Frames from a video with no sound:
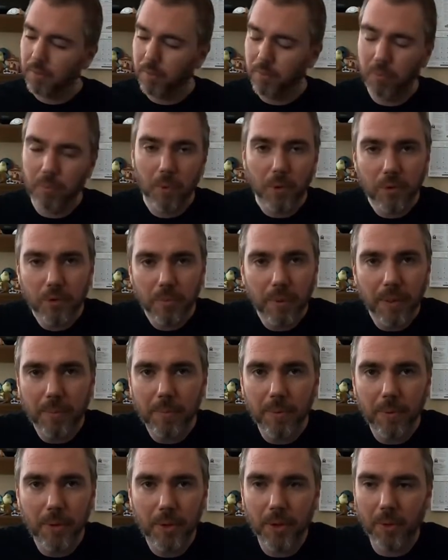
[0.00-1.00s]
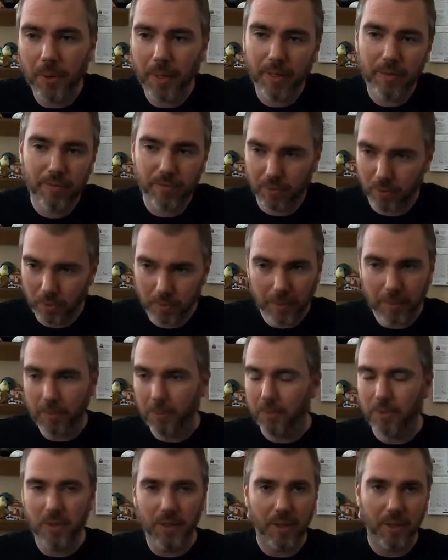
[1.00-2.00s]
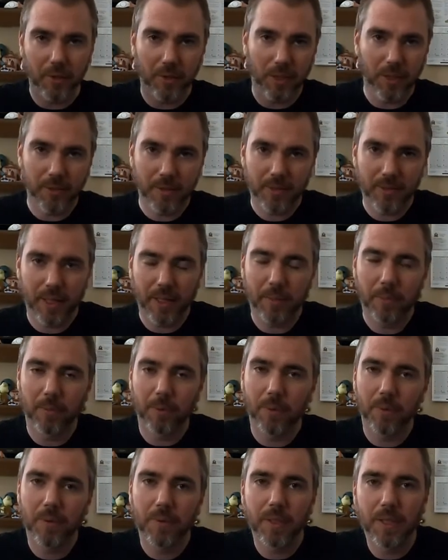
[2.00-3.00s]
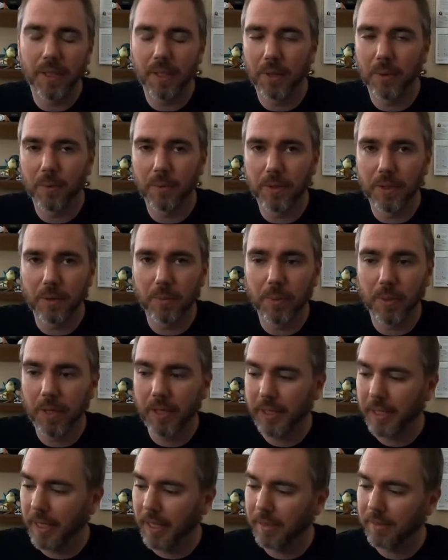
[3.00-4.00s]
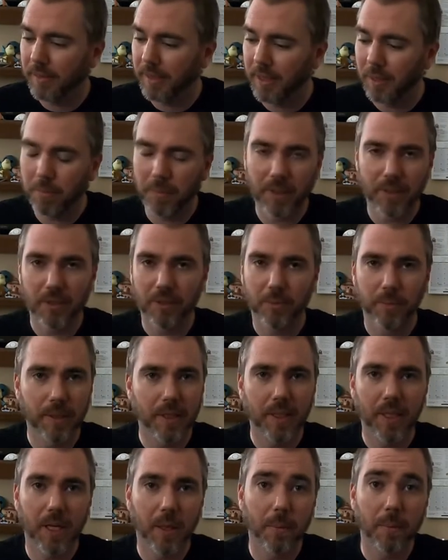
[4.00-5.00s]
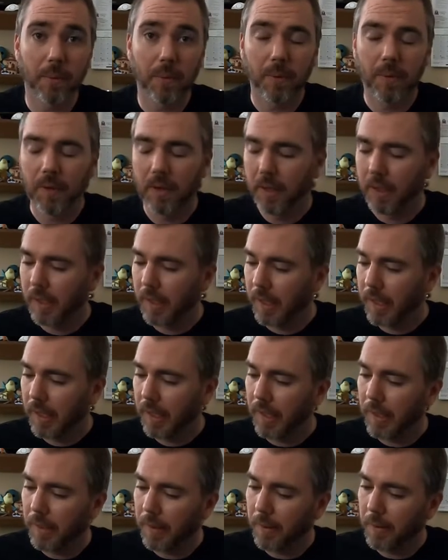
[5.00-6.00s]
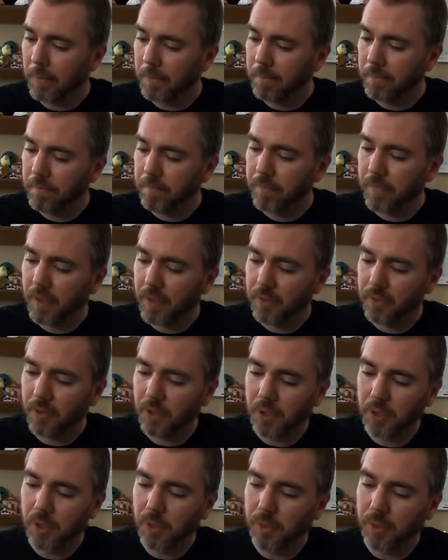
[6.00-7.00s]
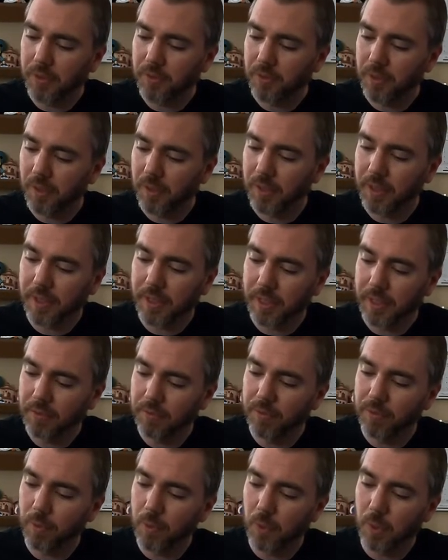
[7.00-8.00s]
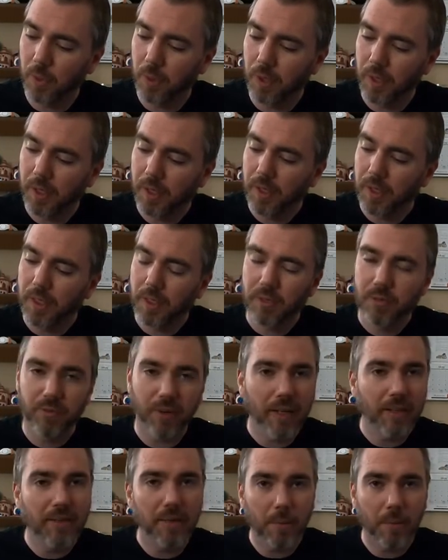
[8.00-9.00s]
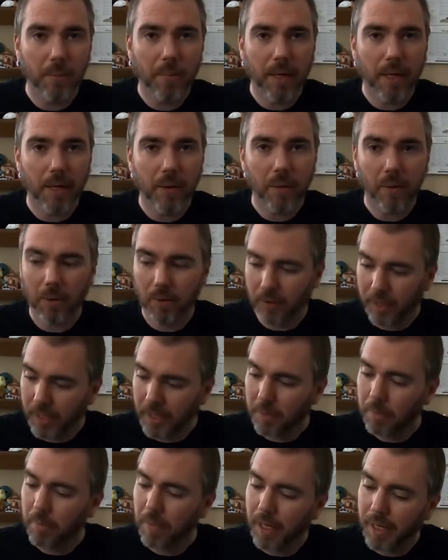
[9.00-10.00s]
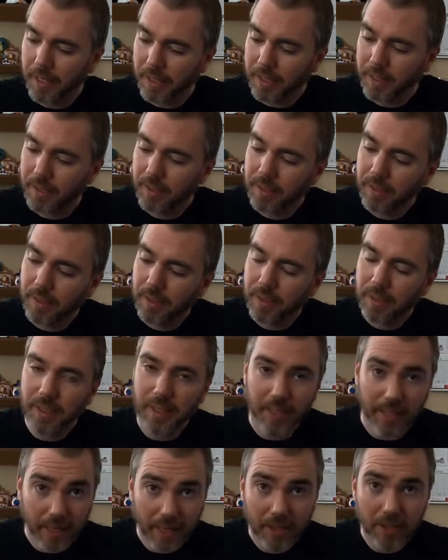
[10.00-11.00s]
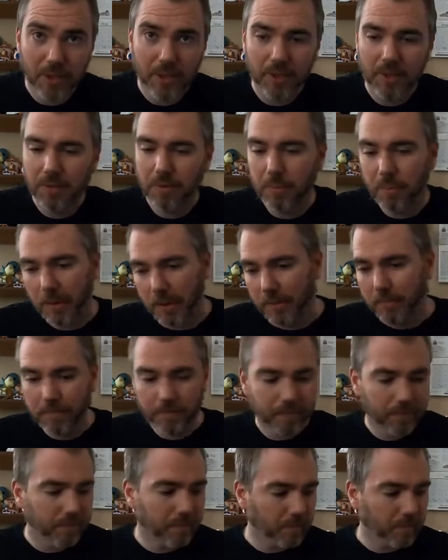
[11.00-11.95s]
most people, you don't have 4 people sitting around a table, when you're podcasting. It might just be a couple. So you don't necessarily need 4 phantom power like mic connections, but